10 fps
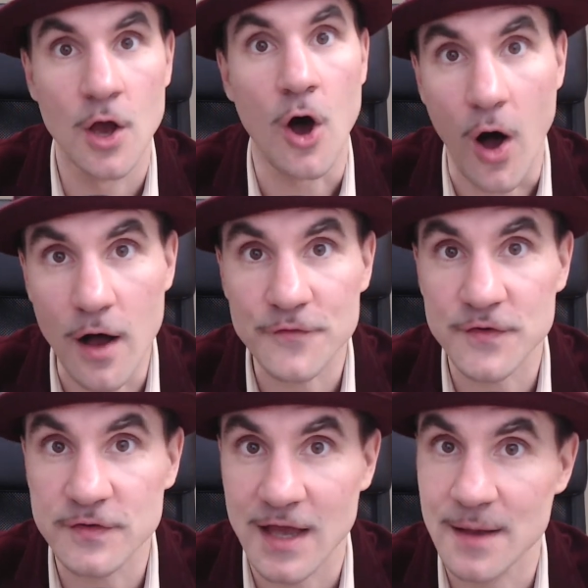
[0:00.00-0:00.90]

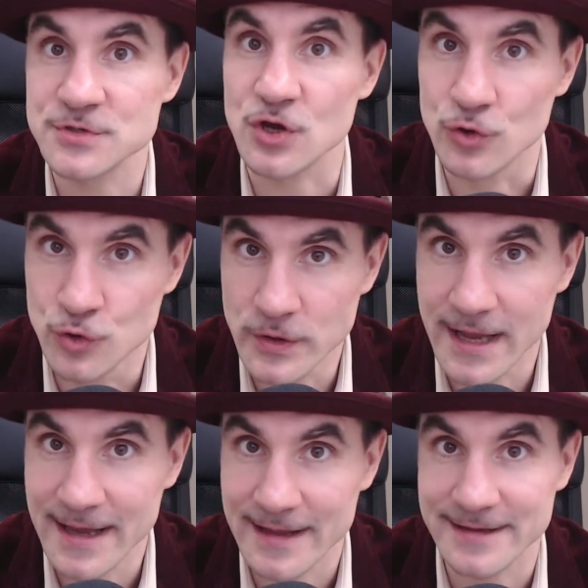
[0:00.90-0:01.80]
Oftentimes, you can
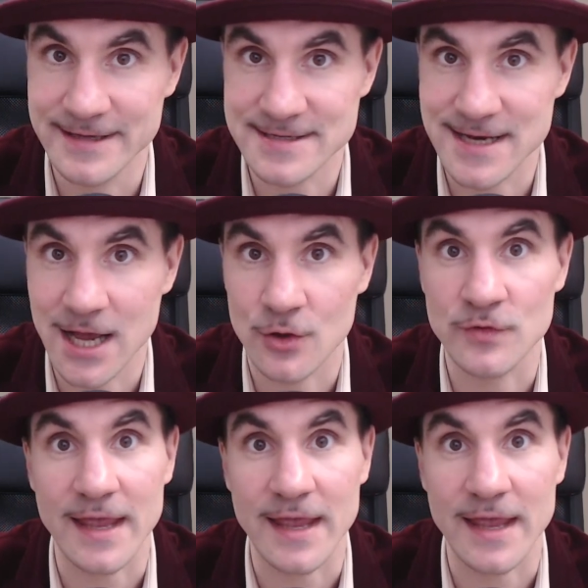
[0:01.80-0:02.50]
get a discount